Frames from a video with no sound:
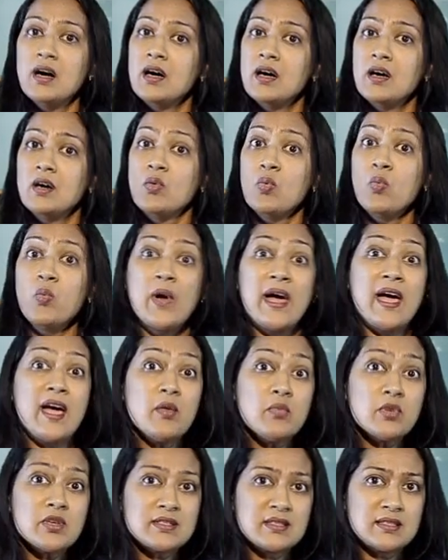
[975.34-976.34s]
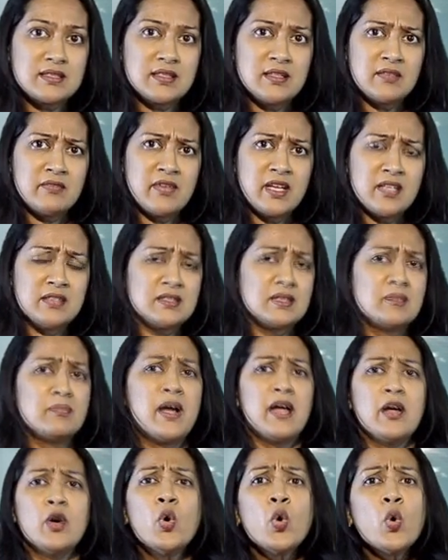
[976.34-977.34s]
Where was it
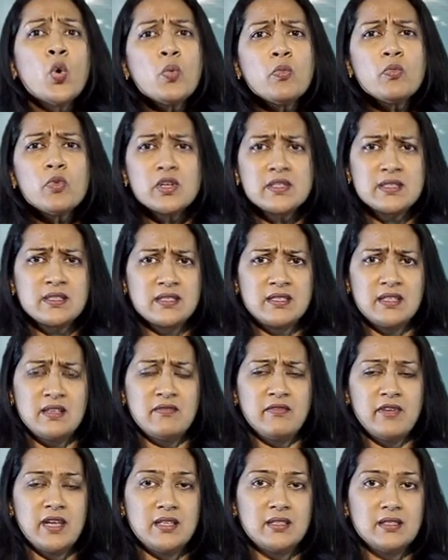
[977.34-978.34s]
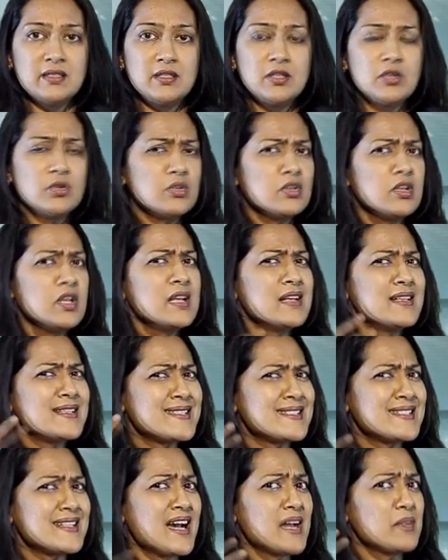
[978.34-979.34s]
invented? By whom was it invented? You know,
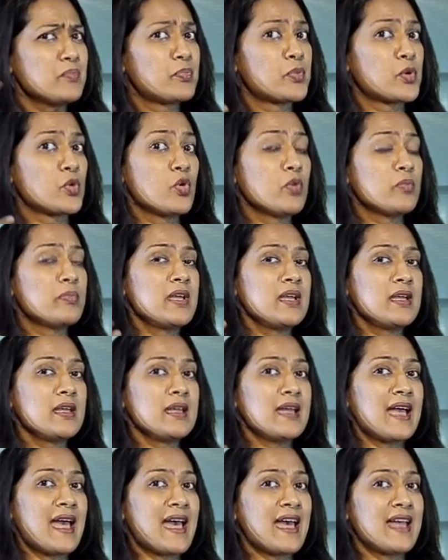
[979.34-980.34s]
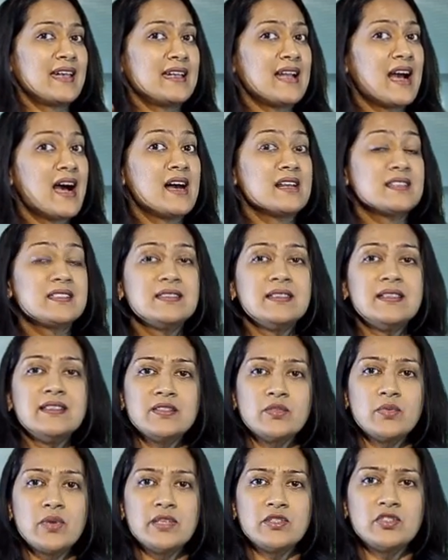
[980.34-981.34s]
start probing and ask
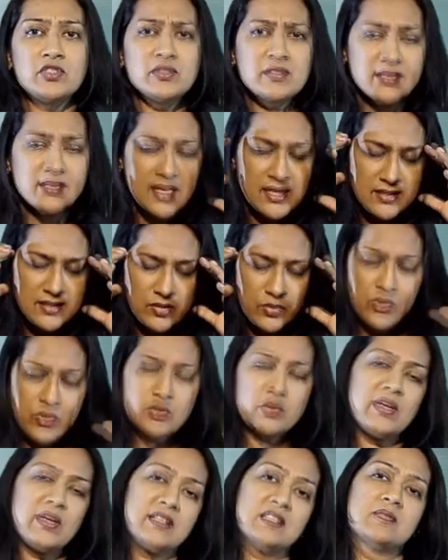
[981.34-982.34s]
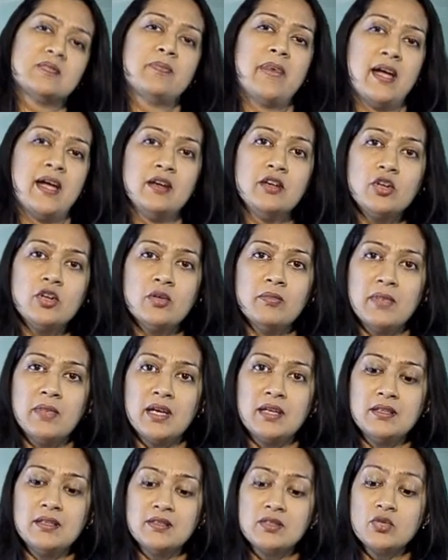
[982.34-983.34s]
these questions. That's going to expand your
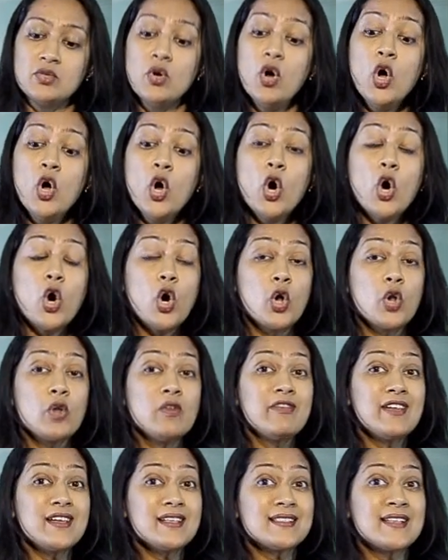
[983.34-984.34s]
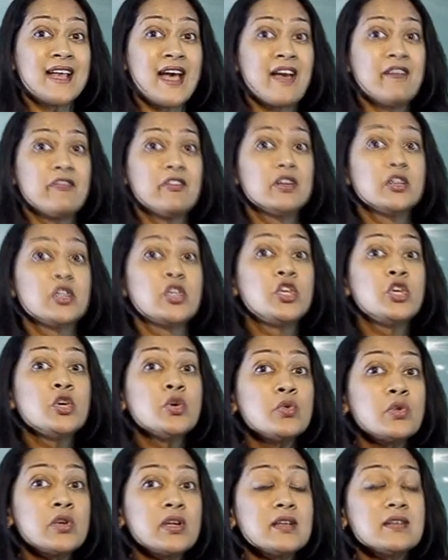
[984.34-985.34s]
mind. So always have a
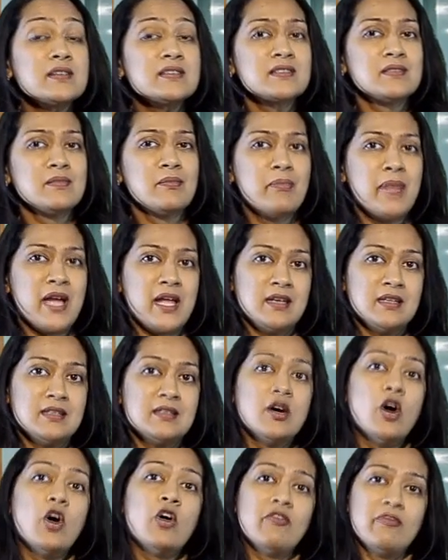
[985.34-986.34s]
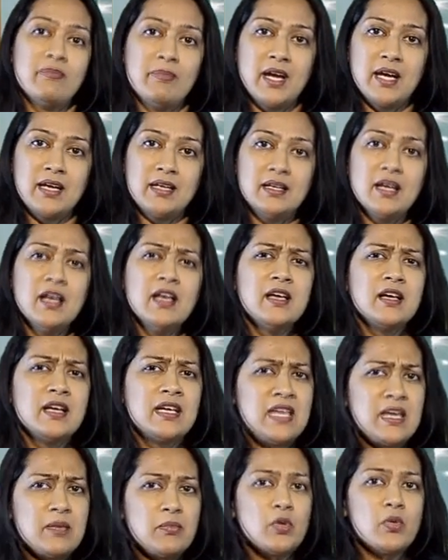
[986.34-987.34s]
curious bent of mind.
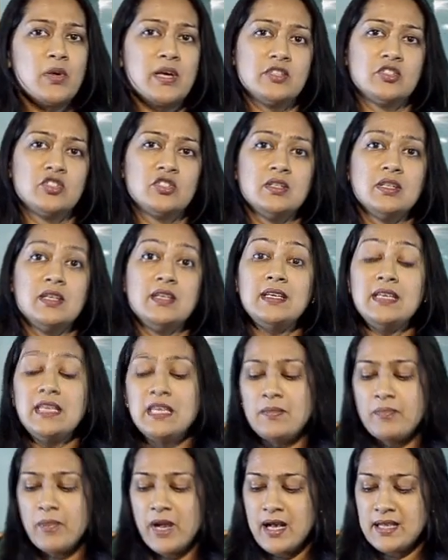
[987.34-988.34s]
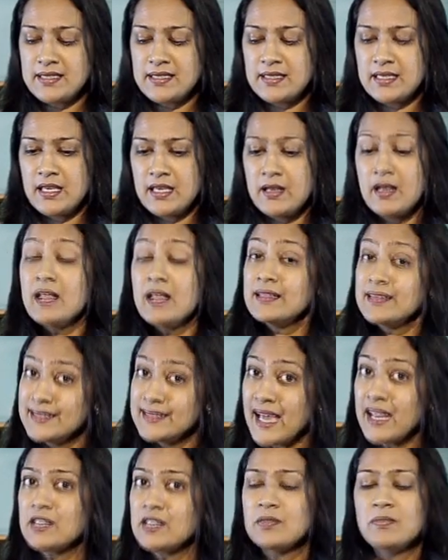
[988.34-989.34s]
Keep questioning, keep asking.
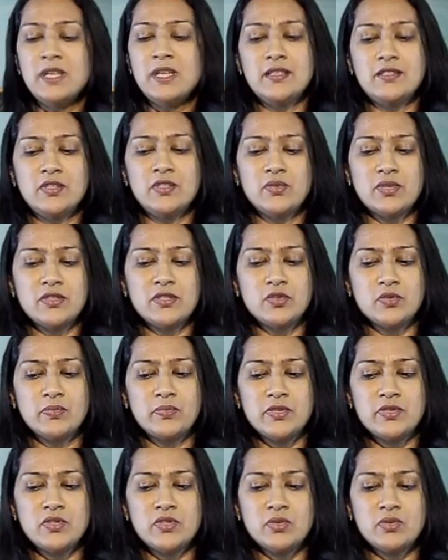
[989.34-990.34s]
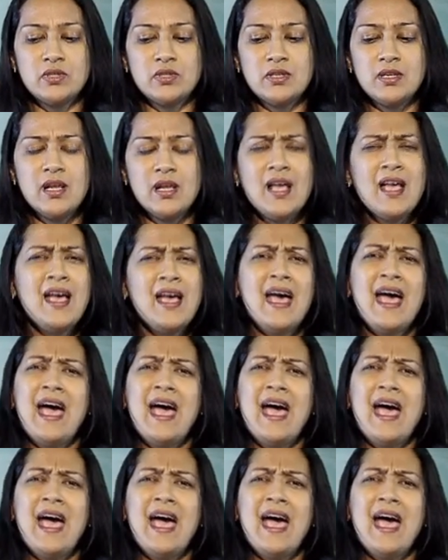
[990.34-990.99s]
That makes you a super student.